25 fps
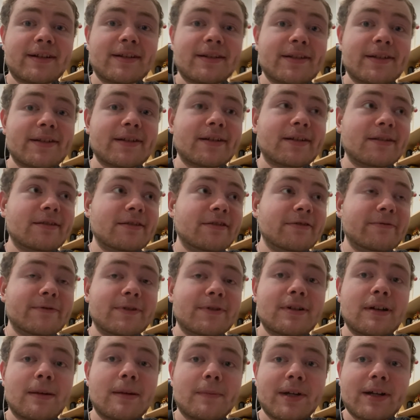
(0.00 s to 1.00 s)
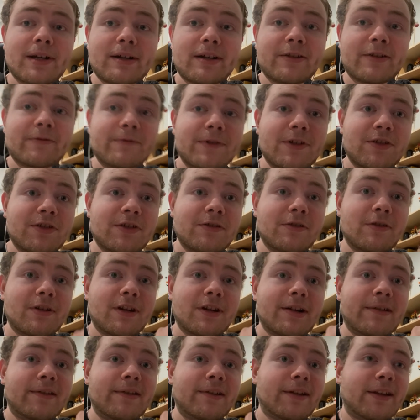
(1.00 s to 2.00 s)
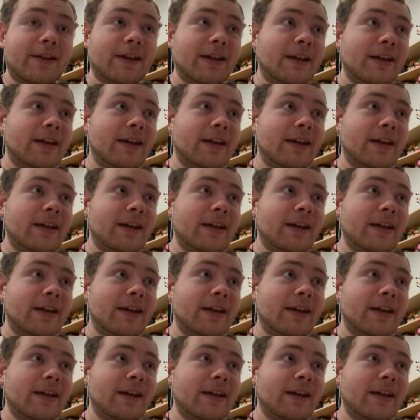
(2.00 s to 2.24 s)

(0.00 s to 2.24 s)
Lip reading: I decided, you know what, I'm not going to reshoot anything.